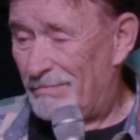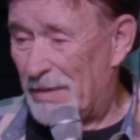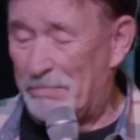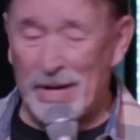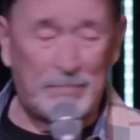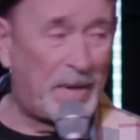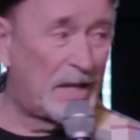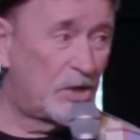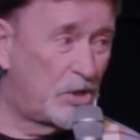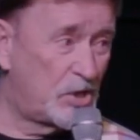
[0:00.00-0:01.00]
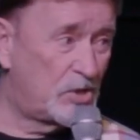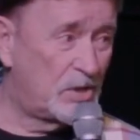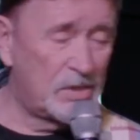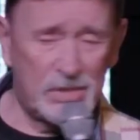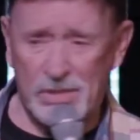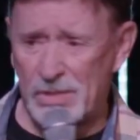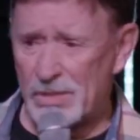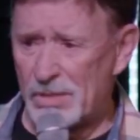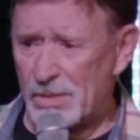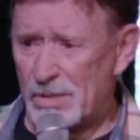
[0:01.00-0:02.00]
the politicians,
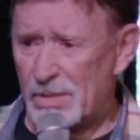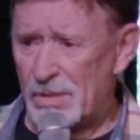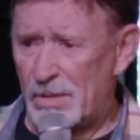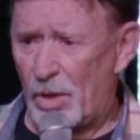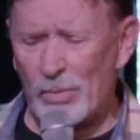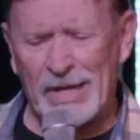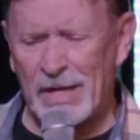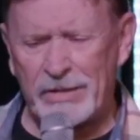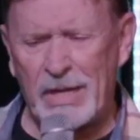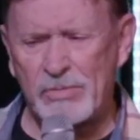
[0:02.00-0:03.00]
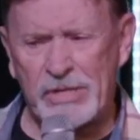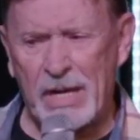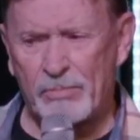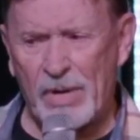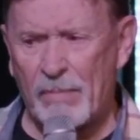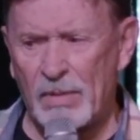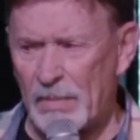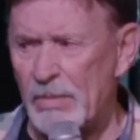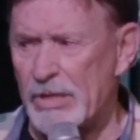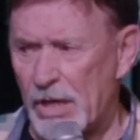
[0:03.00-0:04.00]
well, we got a deep state problem,
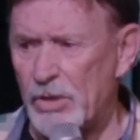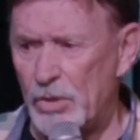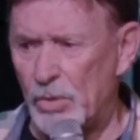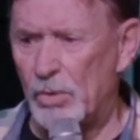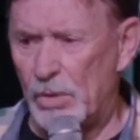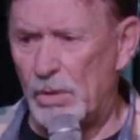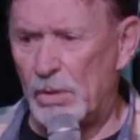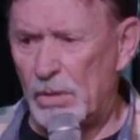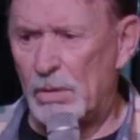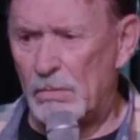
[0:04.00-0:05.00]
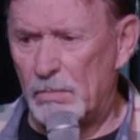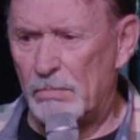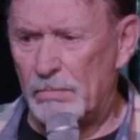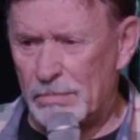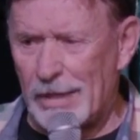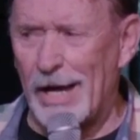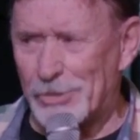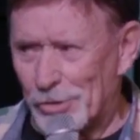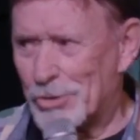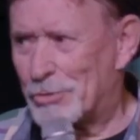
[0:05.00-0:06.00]
let me tell you. God's
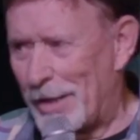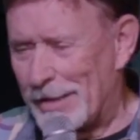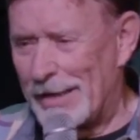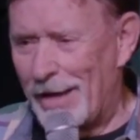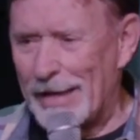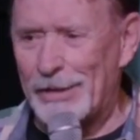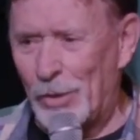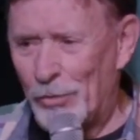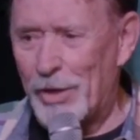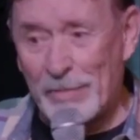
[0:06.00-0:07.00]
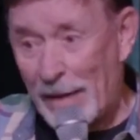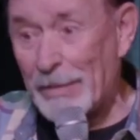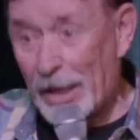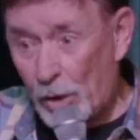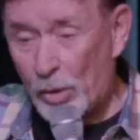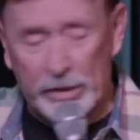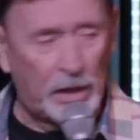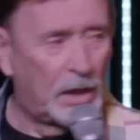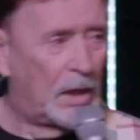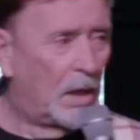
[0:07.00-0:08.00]
going to straighten it out. I can go there, but I'm not going
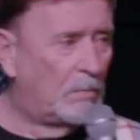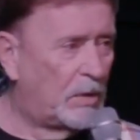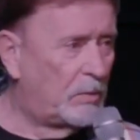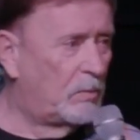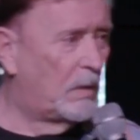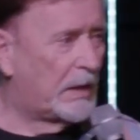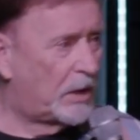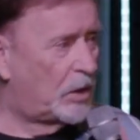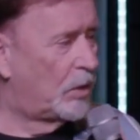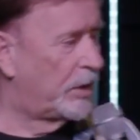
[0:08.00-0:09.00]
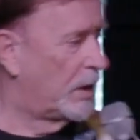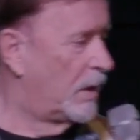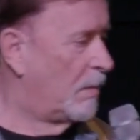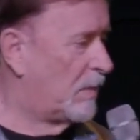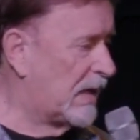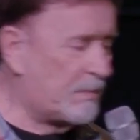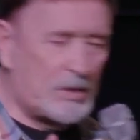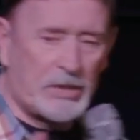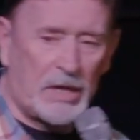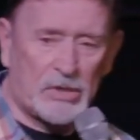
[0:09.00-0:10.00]
there. But I could go there. But let me tell you